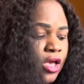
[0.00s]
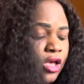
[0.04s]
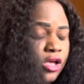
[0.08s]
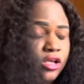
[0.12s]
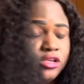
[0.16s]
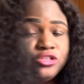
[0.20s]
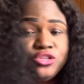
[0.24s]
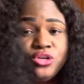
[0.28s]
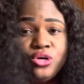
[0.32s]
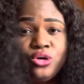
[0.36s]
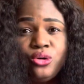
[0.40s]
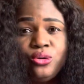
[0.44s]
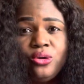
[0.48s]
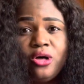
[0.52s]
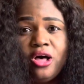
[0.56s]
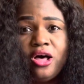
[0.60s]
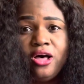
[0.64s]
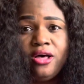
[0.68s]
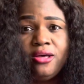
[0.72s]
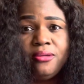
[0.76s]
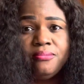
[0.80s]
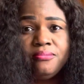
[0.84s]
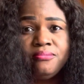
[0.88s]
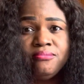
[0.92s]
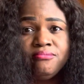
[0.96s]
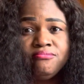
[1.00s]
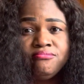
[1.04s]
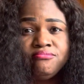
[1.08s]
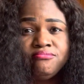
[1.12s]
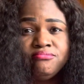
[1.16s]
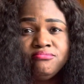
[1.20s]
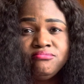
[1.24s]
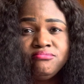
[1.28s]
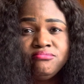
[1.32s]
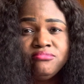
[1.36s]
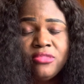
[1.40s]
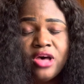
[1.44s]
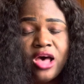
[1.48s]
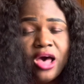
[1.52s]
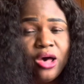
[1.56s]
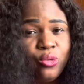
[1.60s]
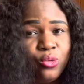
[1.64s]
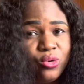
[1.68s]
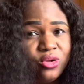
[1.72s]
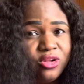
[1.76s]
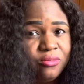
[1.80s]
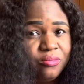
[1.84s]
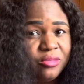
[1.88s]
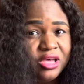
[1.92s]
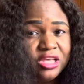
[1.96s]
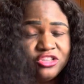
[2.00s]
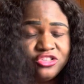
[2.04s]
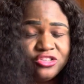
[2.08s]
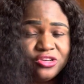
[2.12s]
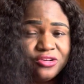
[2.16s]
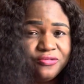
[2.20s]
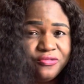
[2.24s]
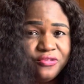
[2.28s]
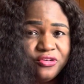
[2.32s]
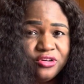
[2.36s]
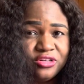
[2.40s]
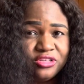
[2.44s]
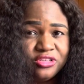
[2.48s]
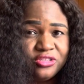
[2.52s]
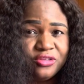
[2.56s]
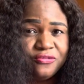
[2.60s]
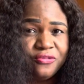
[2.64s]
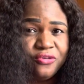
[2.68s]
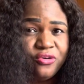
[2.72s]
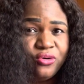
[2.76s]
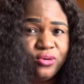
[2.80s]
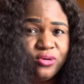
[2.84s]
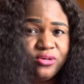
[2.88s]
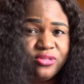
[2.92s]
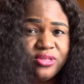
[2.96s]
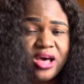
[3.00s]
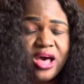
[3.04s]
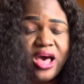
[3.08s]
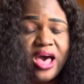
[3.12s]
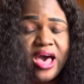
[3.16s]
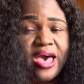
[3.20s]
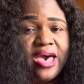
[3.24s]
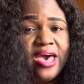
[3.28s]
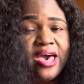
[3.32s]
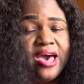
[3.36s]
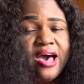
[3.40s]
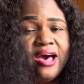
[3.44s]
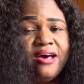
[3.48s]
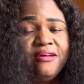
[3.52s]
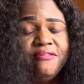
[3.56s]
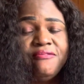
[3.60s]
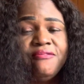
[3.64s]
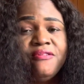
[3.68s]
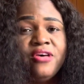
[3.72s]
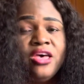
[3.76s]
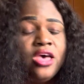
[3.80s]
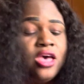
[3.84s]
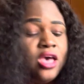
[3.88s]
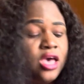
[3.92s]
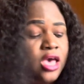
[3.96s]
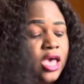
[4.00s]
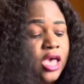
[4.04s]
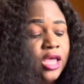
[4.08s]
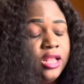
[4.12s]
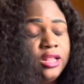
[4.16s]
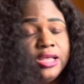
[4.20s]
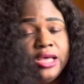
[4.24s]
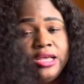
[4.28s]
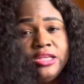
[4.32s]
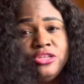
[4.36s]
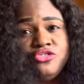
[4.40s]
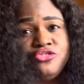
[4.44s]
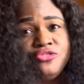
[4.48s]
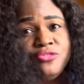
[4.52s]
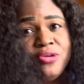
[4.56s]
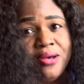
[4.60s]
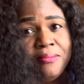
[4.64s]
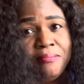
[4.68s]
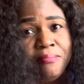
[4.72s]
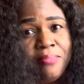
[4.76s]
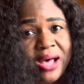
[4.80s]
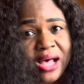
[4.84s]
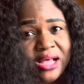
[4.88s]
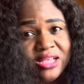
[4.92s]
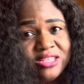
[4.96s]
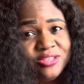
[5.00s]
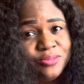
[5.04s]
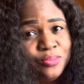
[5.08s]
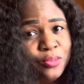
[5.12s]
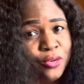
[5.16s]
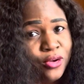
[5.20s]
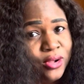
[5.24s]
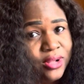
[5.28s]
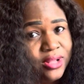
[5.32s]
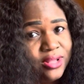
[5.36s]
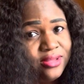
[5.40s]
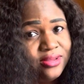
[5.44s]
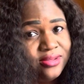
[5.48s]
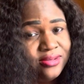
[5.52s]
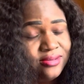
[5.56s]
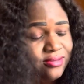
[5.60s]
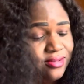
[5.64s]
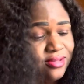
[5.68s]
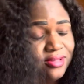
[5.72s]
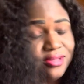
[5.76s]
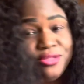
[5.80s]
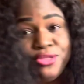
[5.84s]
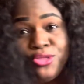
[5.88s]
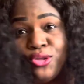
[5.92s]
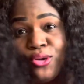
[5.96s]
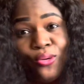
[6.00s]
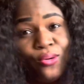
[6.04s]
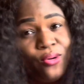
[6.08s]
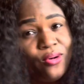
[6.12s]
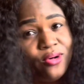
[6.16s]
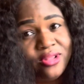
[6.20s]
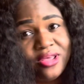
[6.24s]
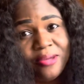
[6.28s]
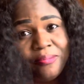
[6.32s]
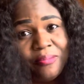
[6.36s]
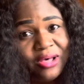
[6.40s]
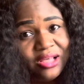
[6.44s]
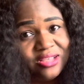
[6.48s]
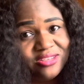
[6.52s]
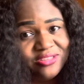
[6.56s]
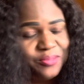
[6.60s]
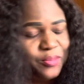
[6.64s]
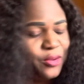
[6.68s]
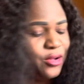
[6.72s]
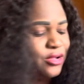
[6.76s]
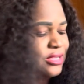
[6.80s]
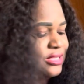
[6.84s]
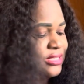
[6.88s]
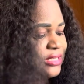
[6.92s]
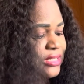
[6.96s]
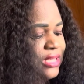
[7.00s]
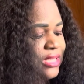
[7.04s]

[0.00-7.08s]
So I want to mention first of all that I have a Nigerian passport, no other passport,